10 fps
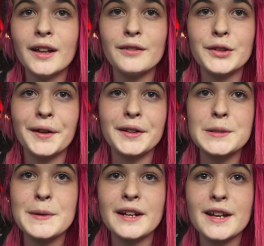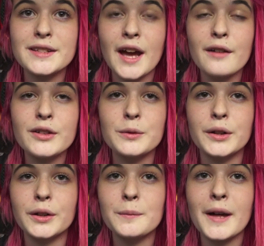if you could just be nice to
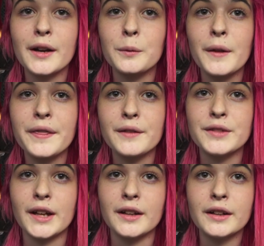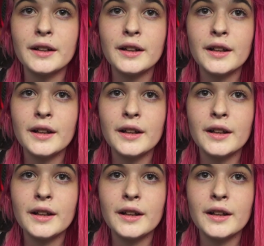everyone no matter what they've done,